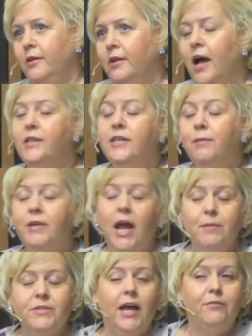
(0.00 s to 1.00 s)
Uh,
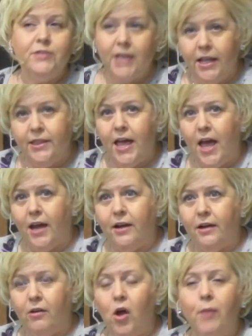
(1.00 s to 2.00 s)
sometimes I've said that.
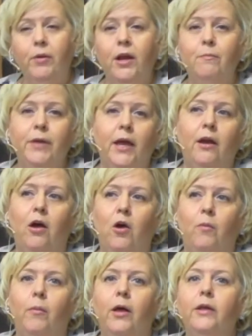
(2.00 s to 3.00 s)
Oh, I'm going to be at
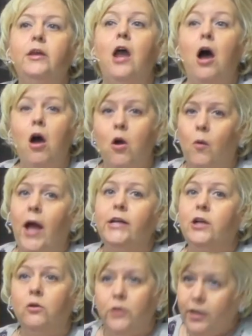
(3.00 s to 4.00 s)
home. No, I
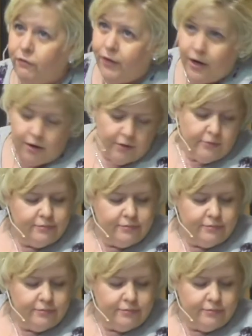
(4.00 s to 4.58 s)
don't live here.